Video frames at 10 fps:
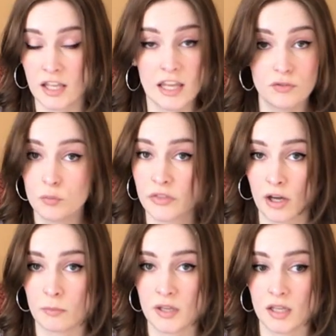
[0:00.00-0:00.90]
even
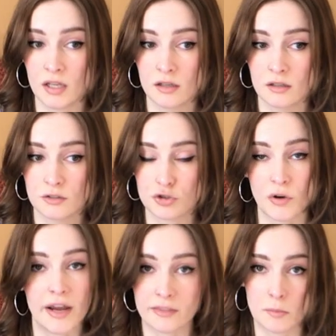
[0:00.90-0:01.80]
without me
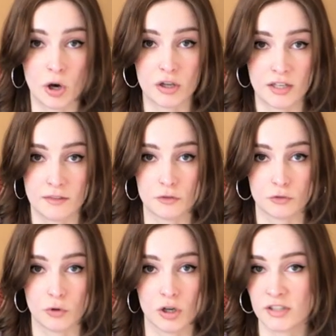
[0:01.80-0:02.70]
trying them on in the
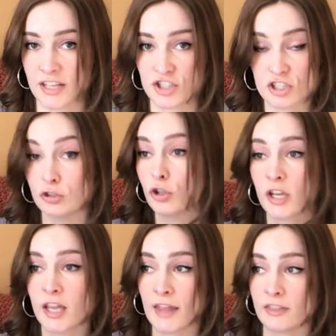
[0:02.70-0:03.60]
store, like just
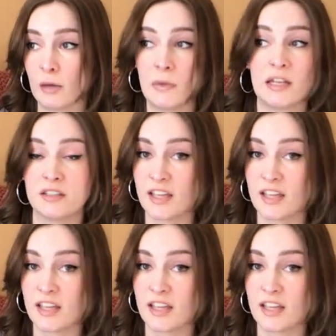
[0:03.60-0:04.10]
looking at them and